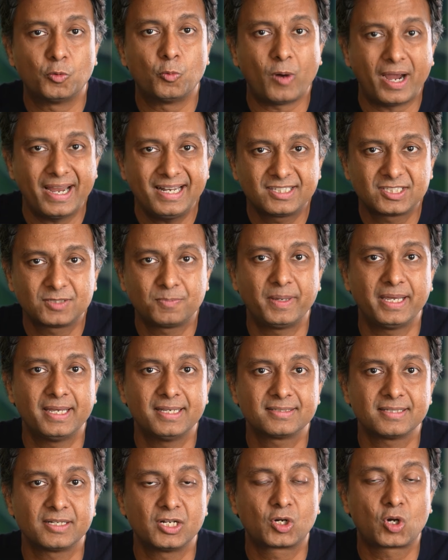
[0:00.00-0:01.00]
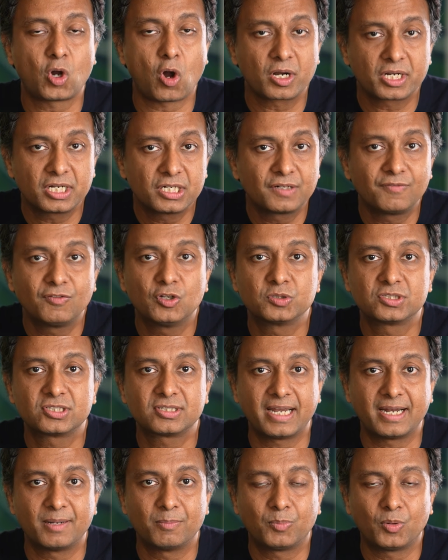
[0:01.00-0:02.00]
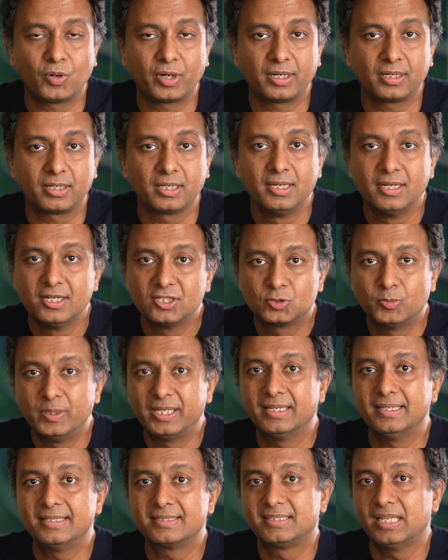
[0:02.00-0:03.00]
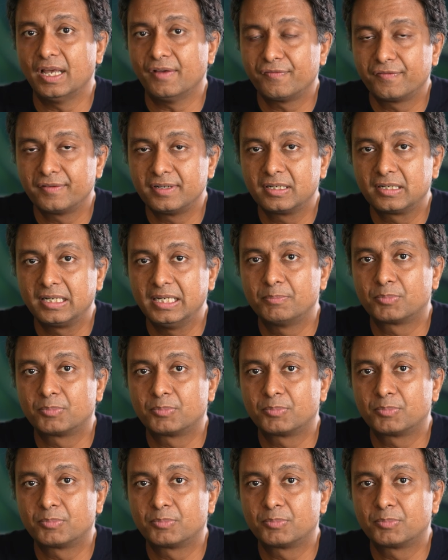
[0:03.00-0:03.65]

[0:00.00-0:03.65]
a white space and a cognitive load standpoint, Swiggy is definitely